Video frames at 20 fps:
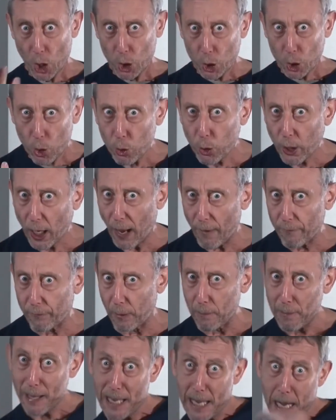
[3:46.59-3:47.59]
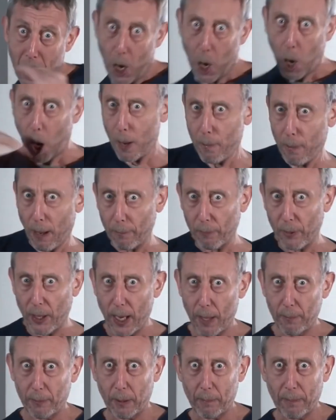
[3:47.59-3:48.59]
You come for me, I'm up
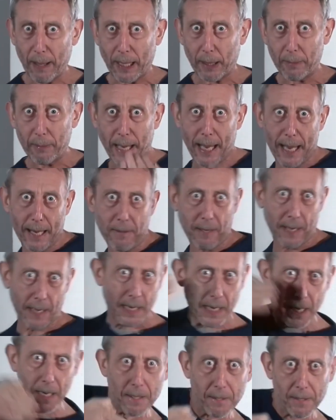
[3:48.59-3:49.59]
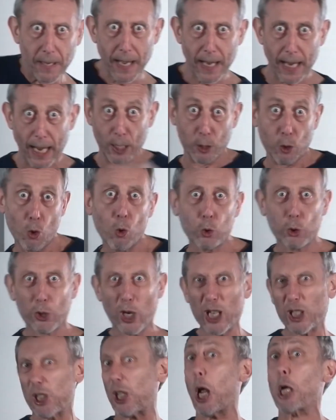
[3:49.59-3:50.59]
there with the back of my hand, then in there, and you're
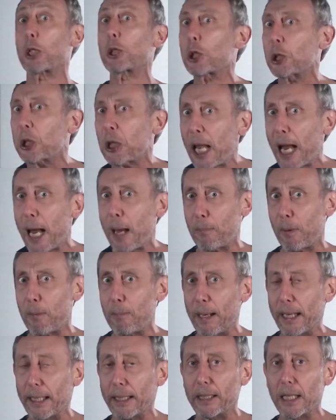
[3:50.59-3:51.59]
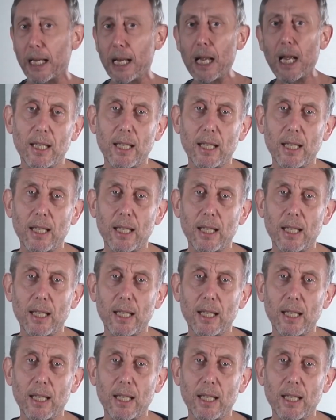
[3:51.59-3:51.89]
just a slab of meat.